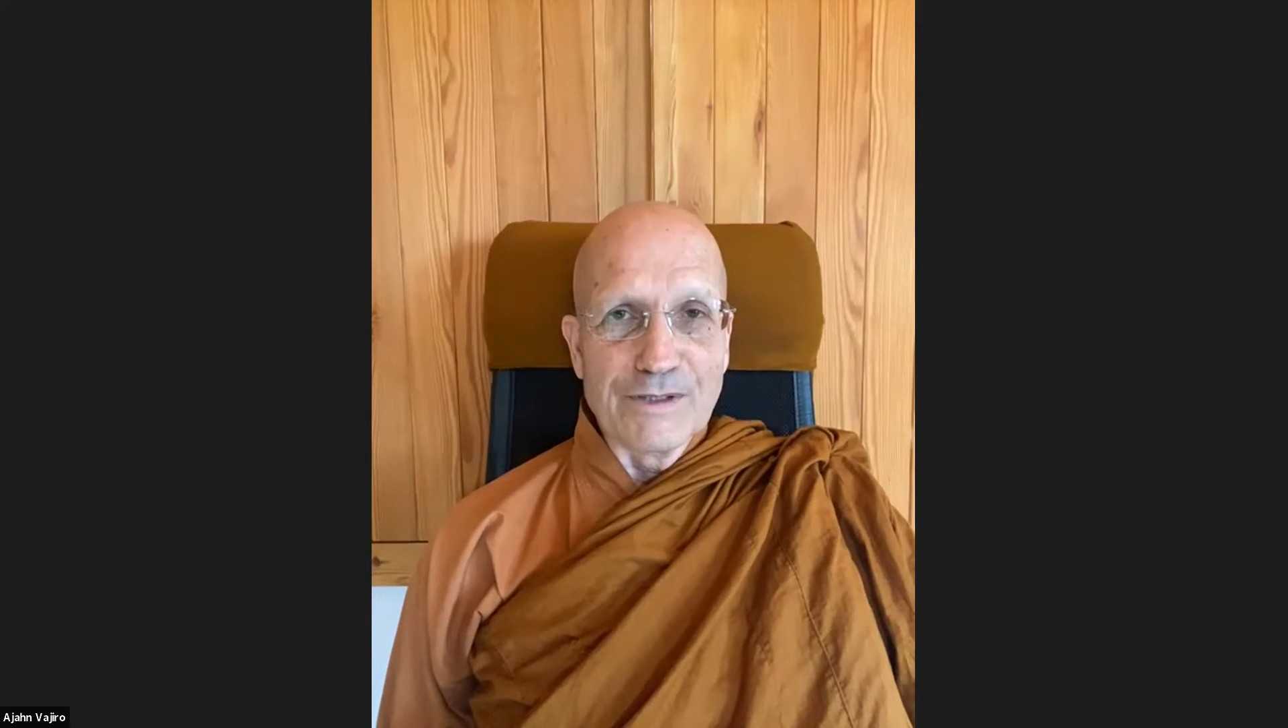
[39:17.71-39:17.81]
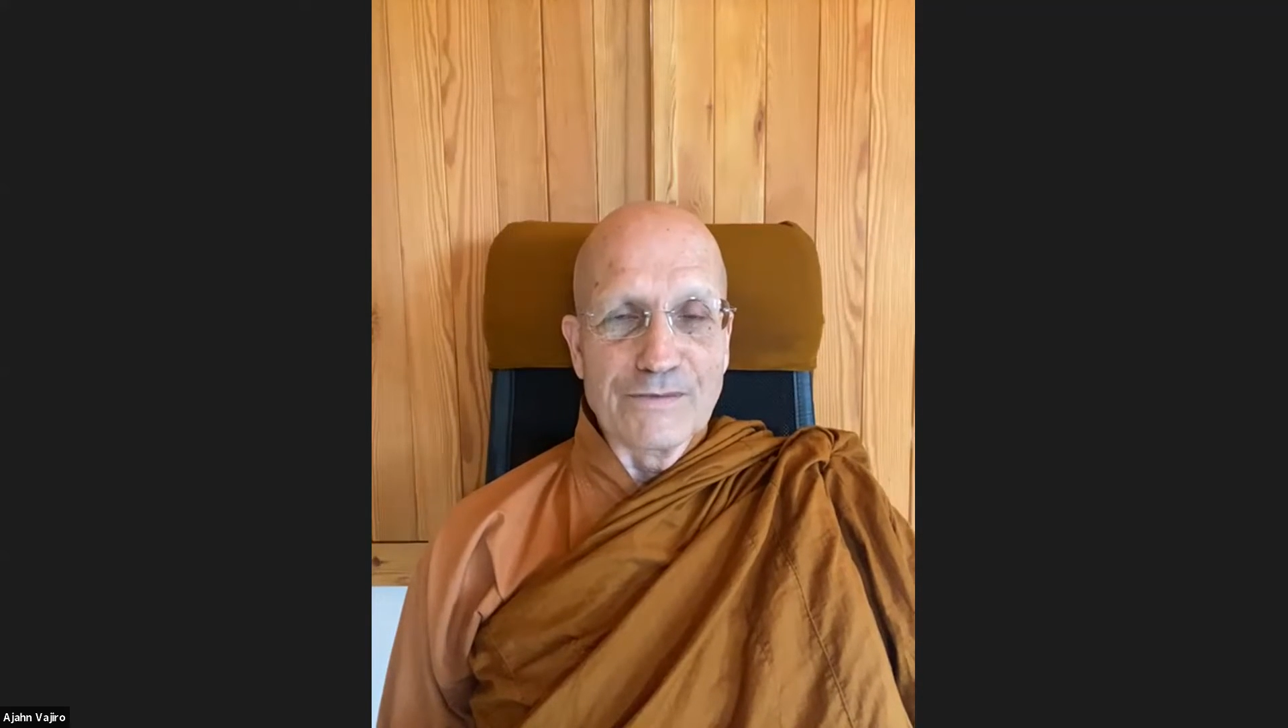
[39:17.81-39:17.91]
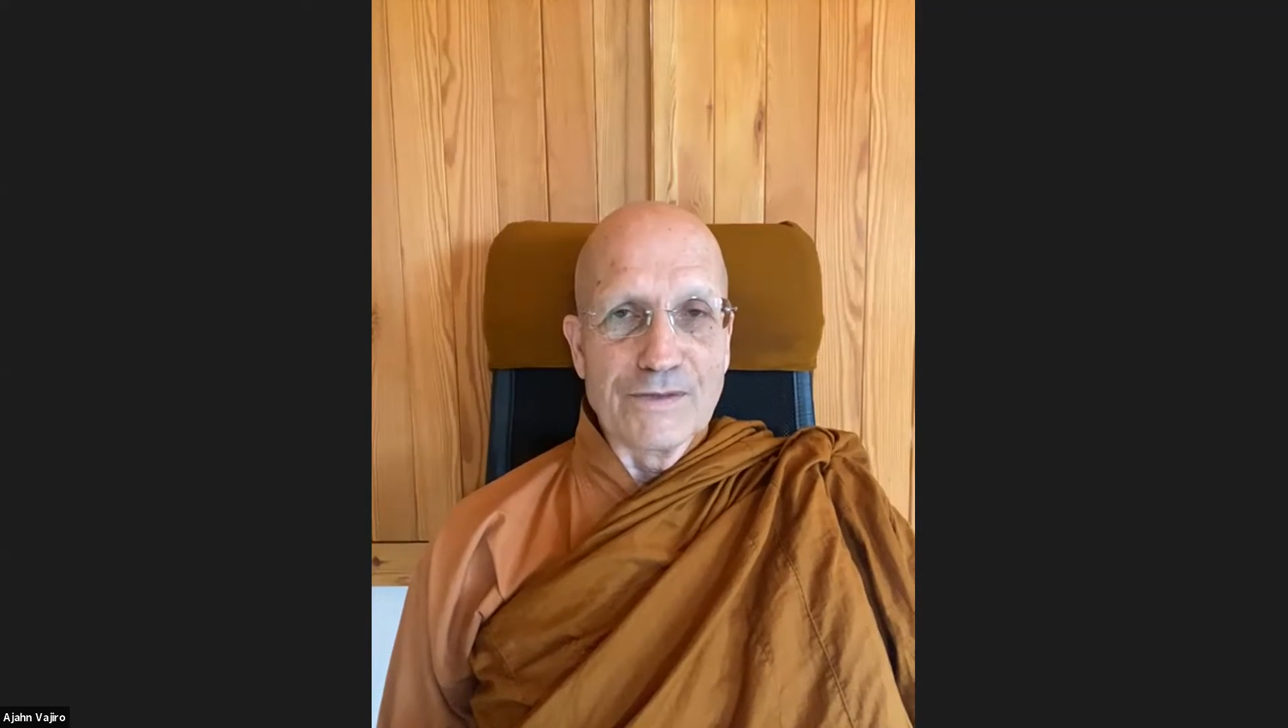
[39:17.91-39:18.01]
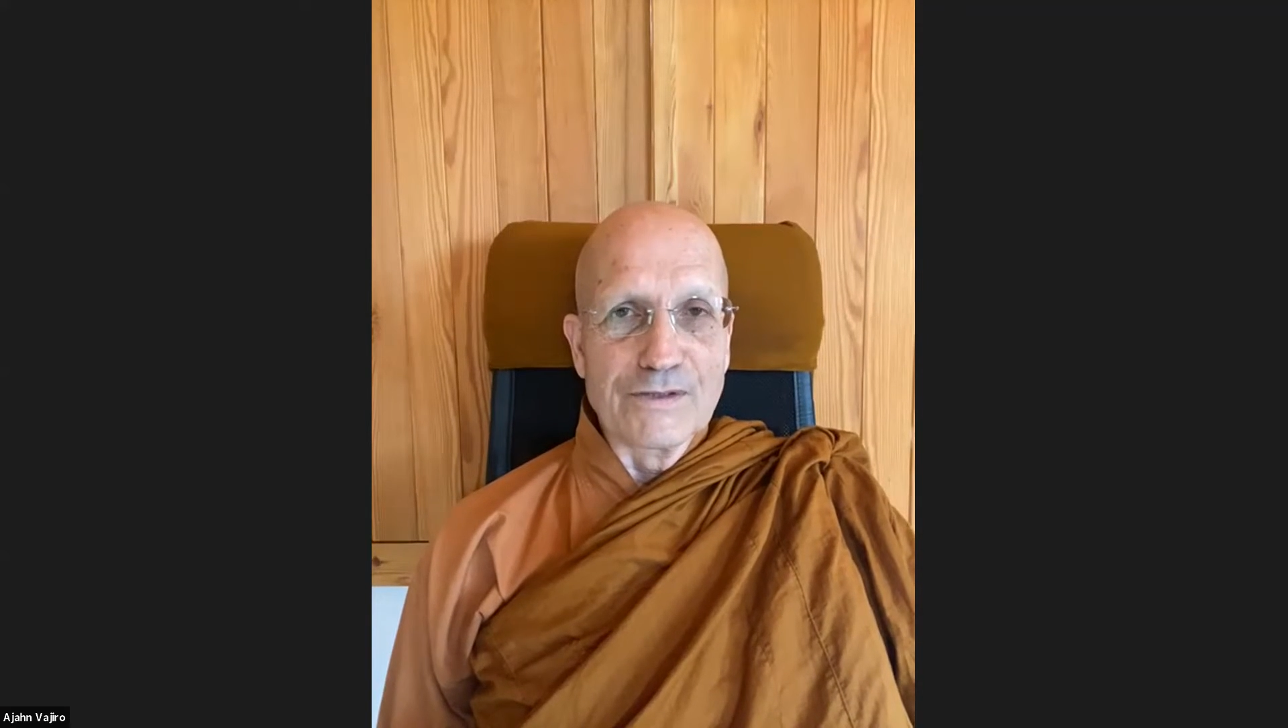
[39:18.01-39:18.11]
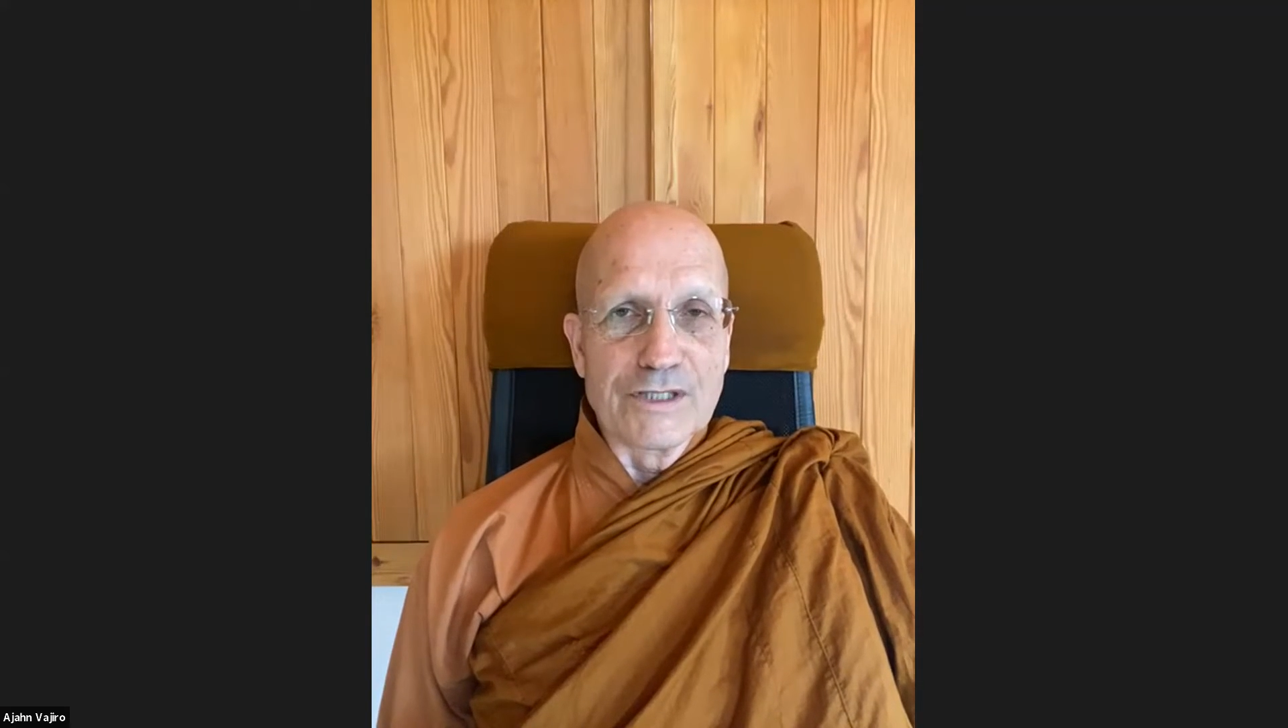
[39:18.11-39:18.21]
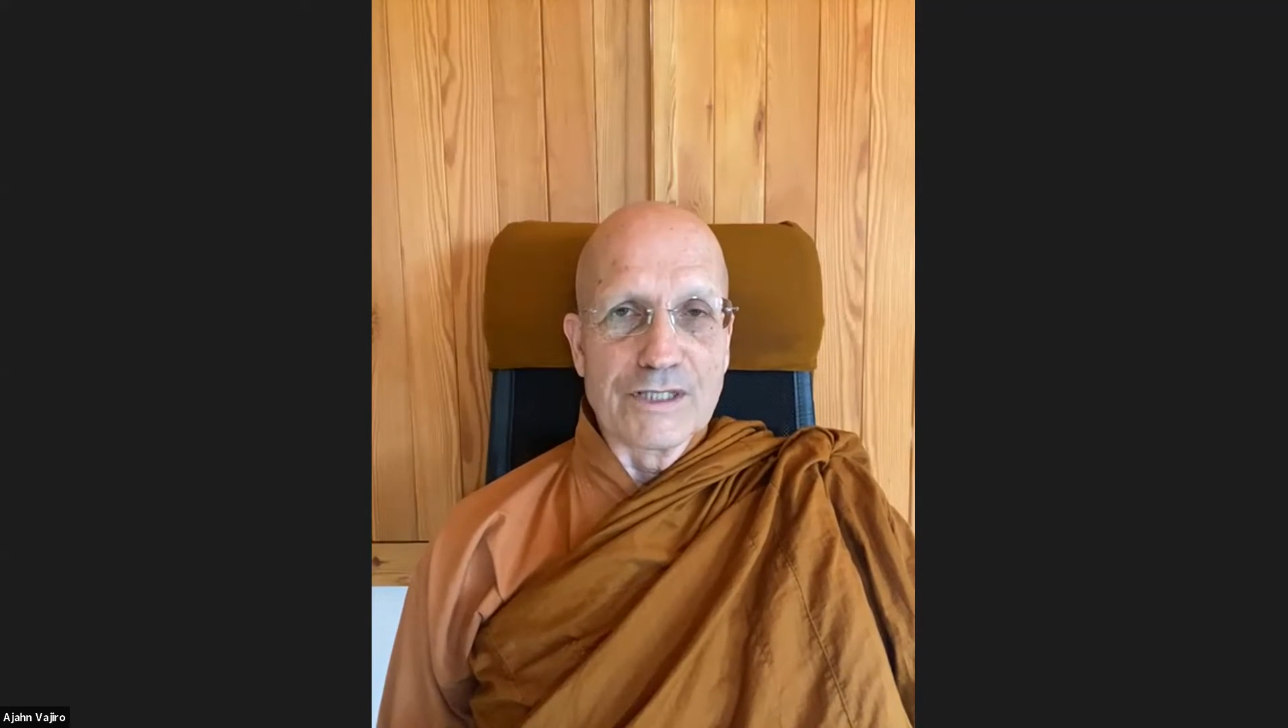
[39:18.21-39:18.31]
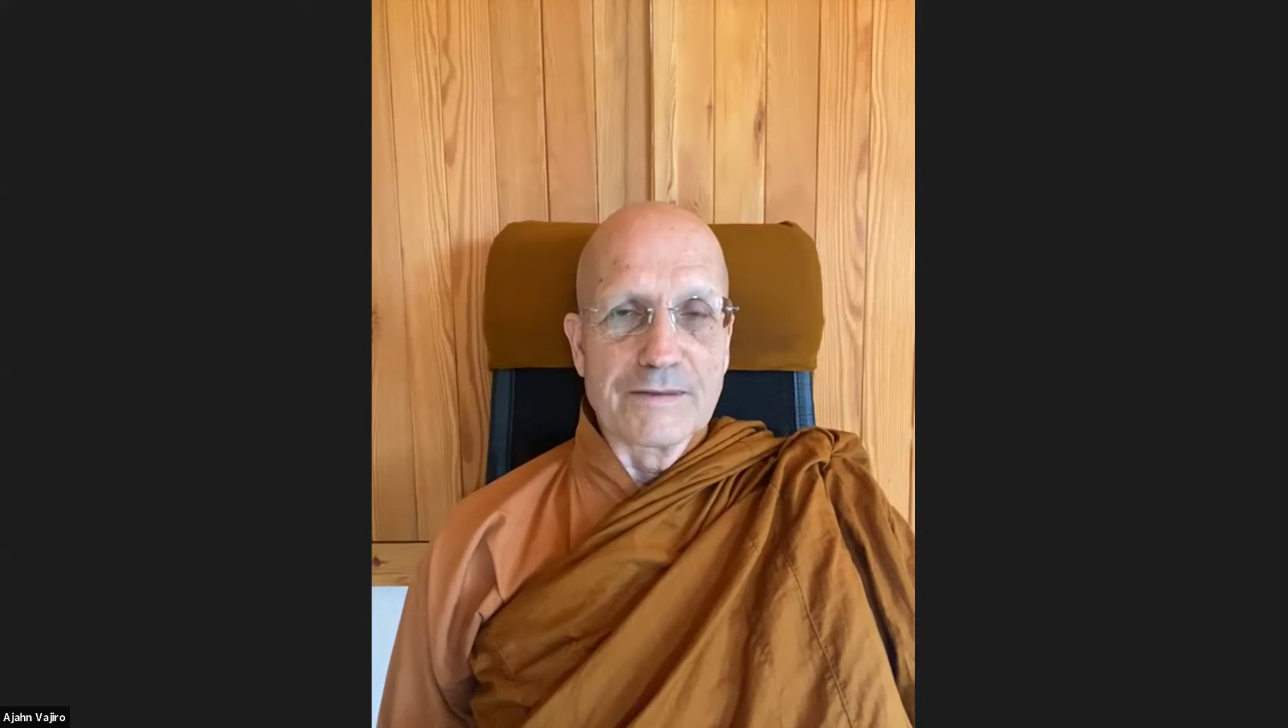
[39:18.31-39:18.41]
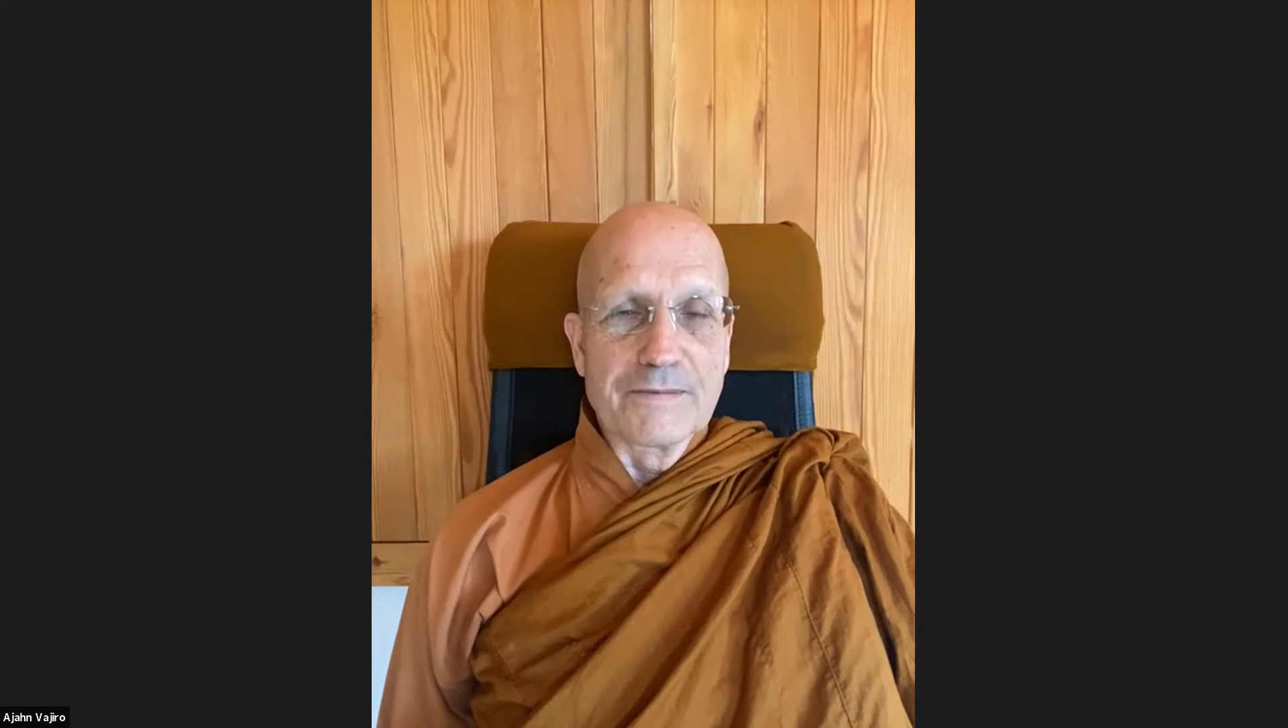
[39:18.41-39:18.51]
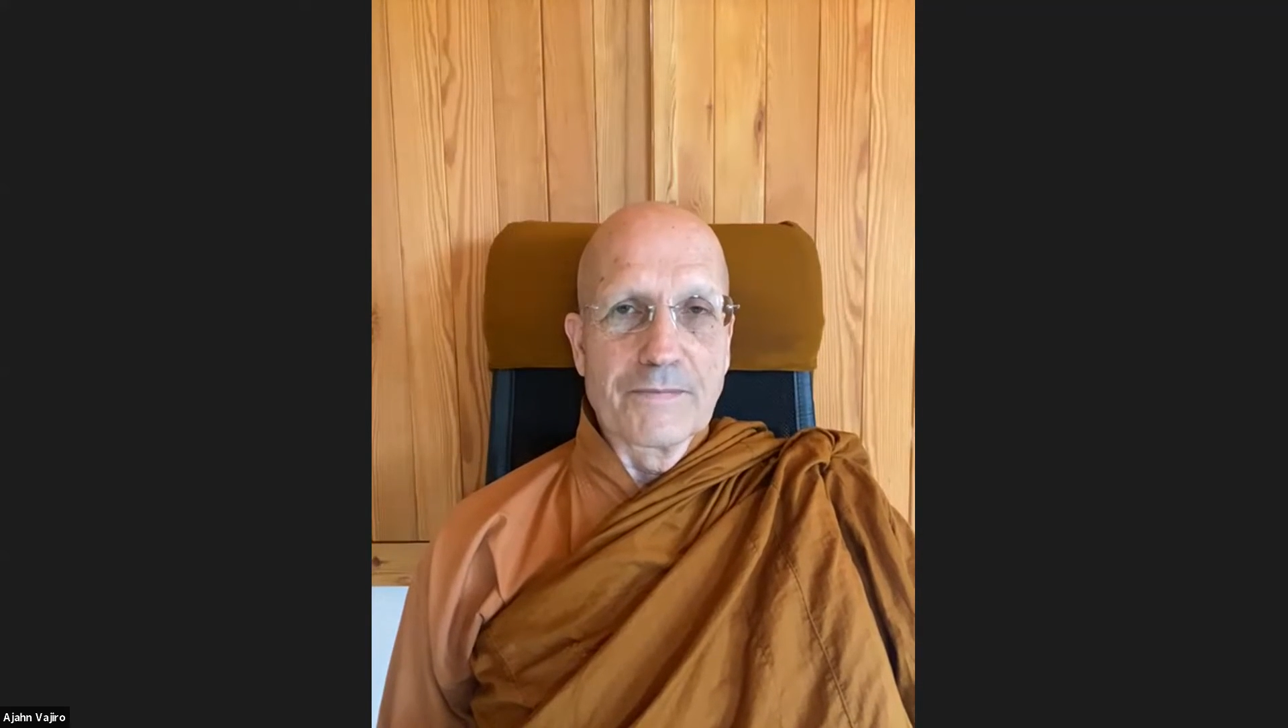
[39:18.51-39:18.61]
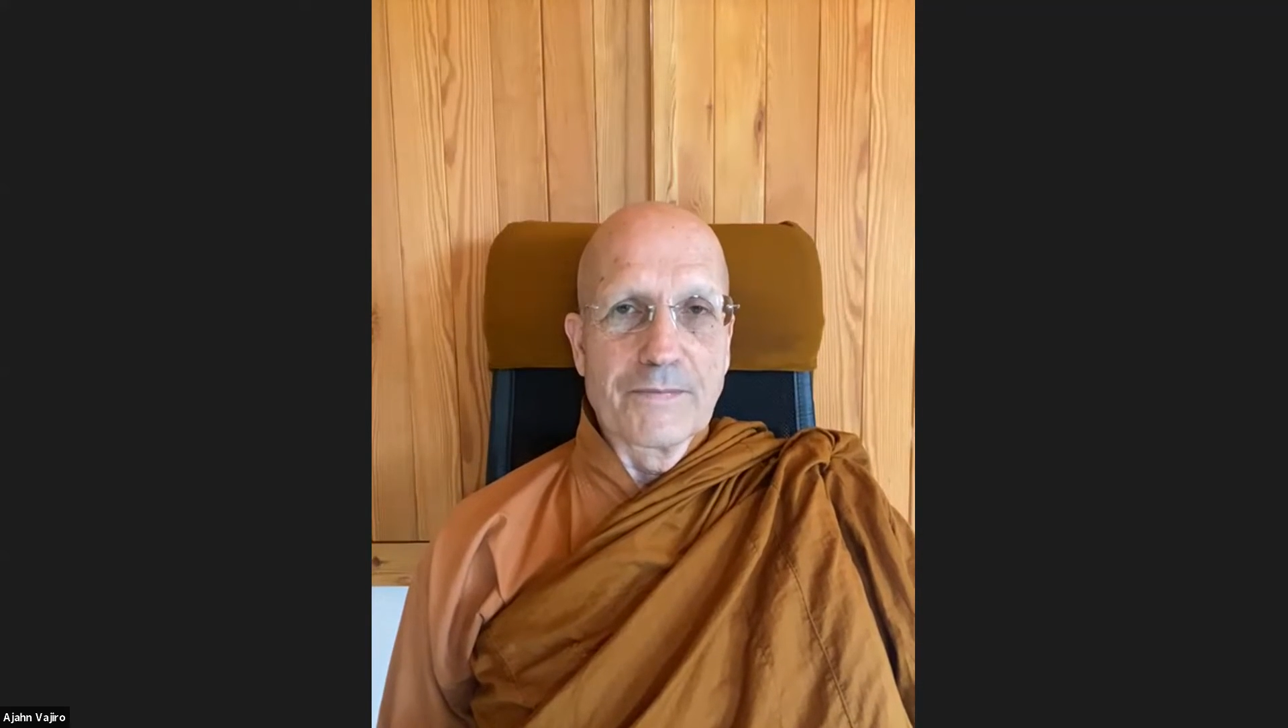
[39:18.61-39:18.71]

in the future.